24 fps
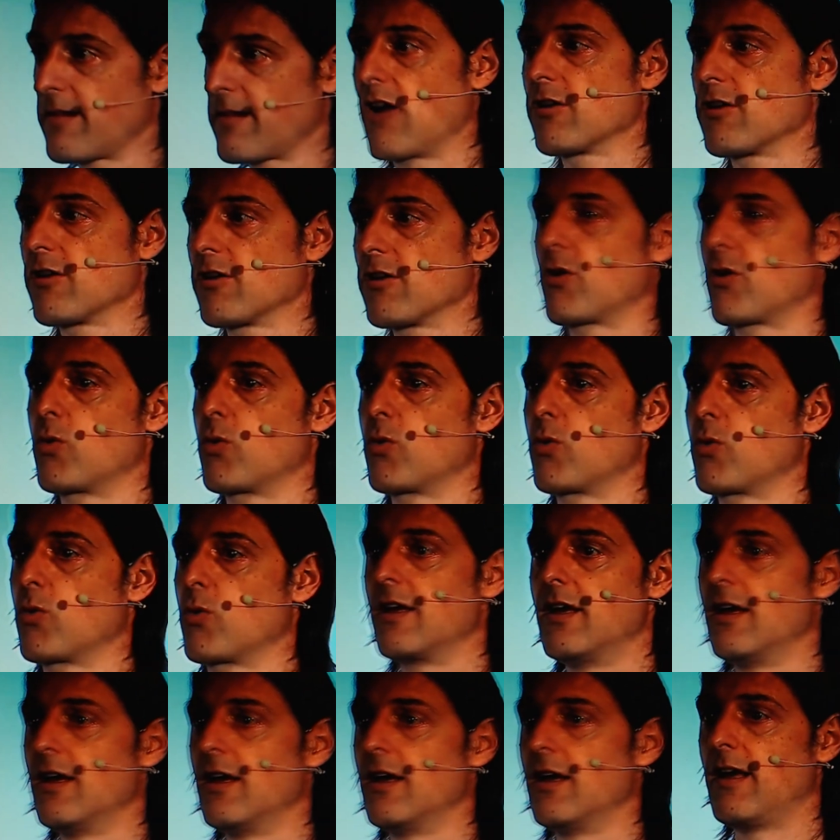out, so
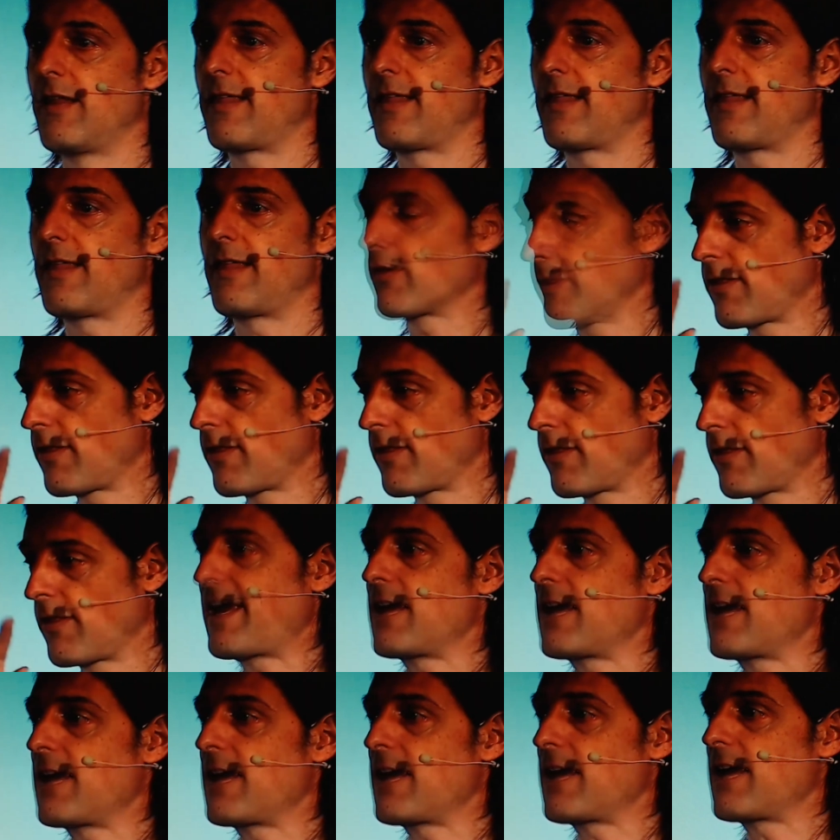that was in the
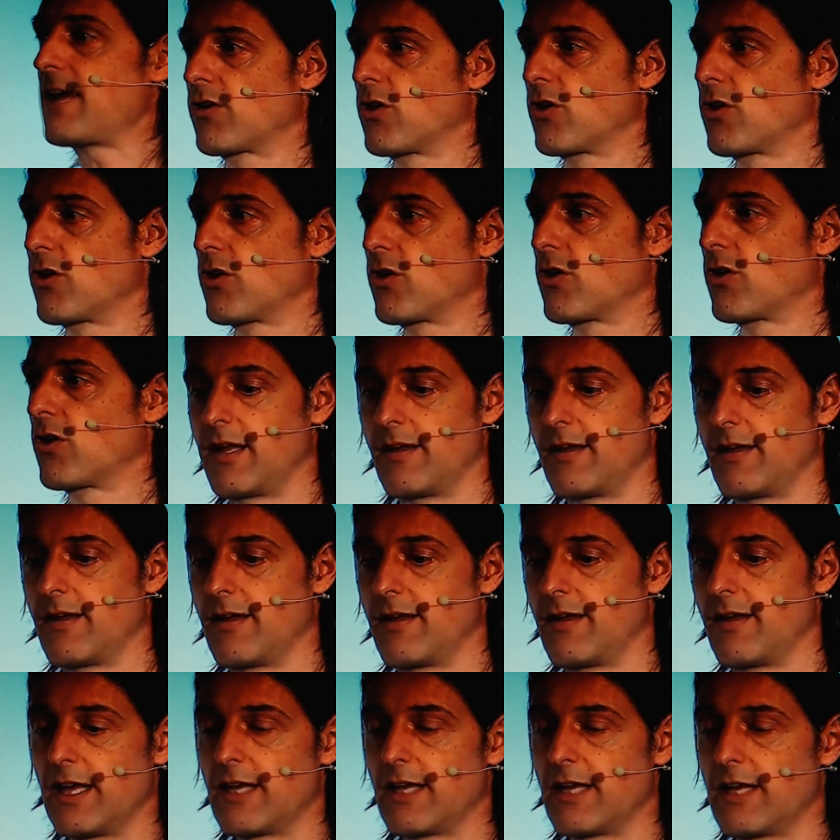papers, so we
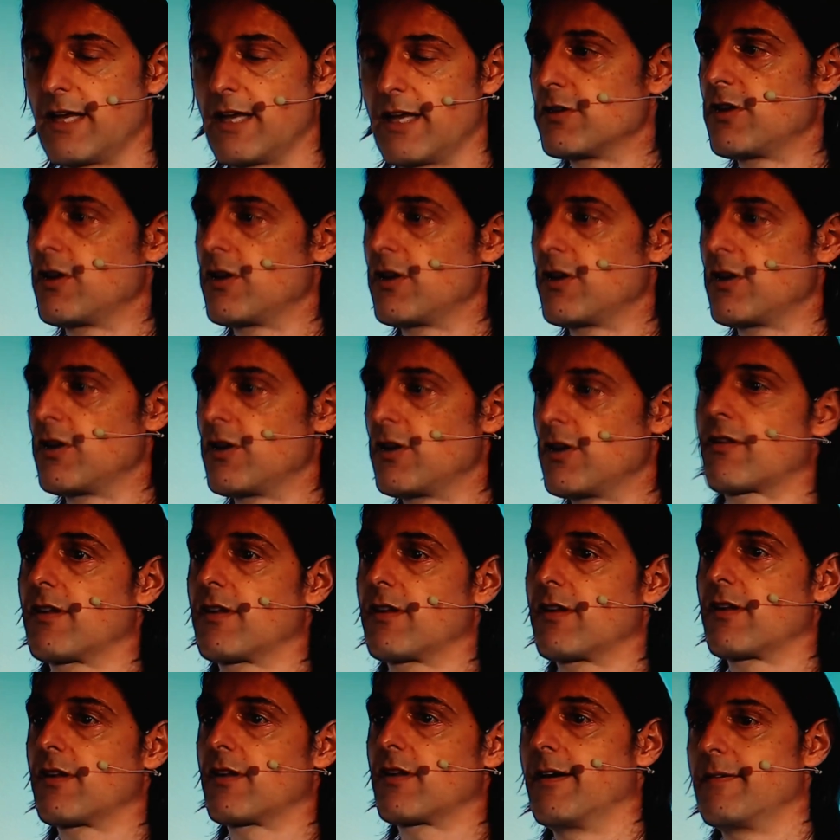introduced
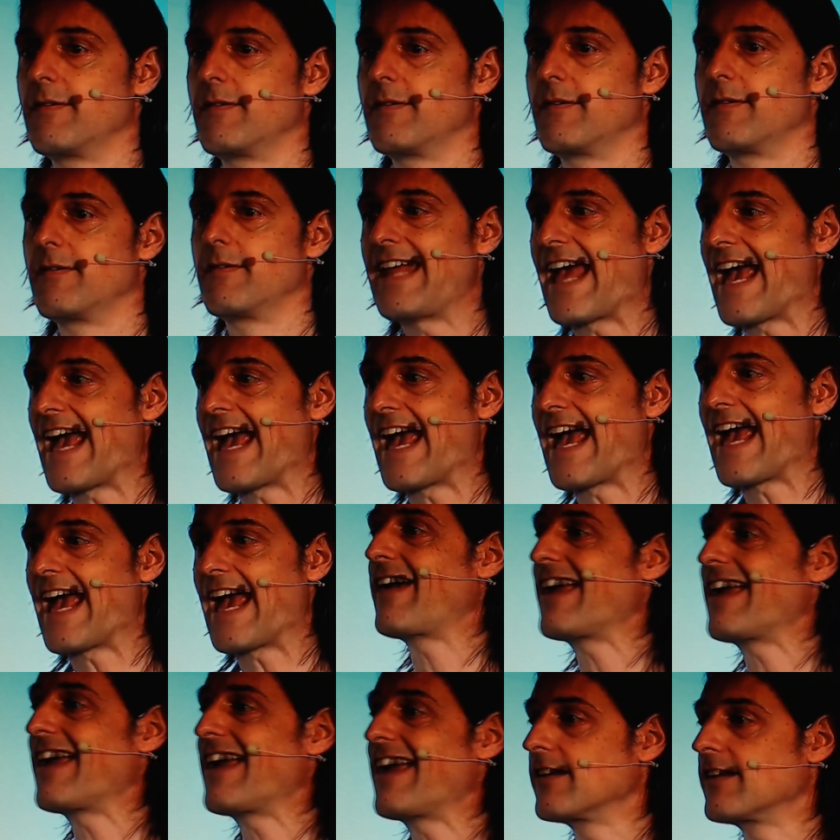
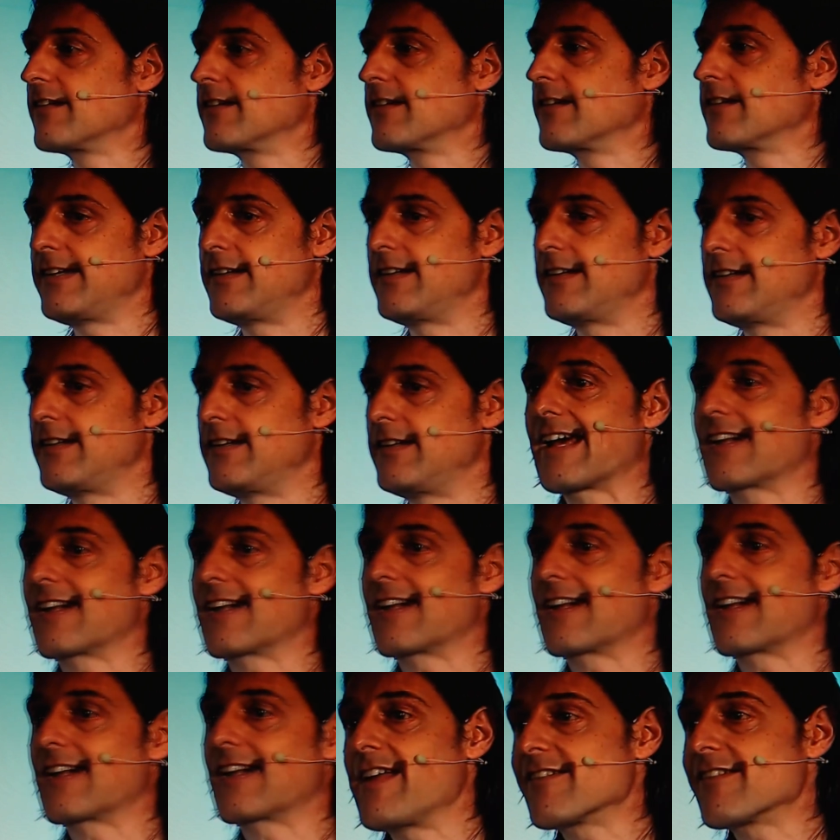
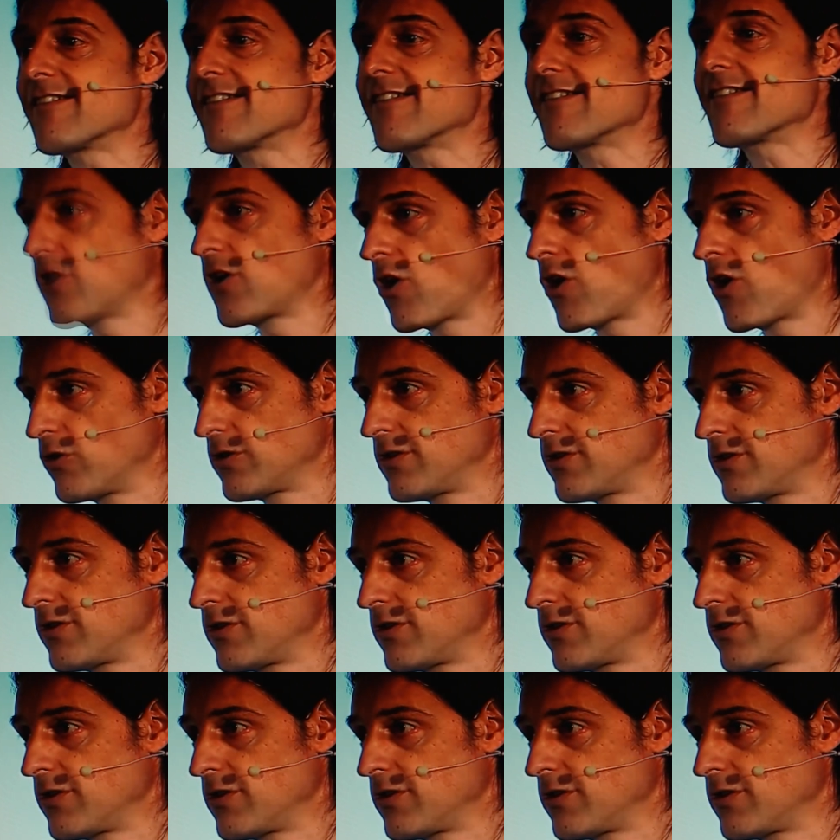deactivation code,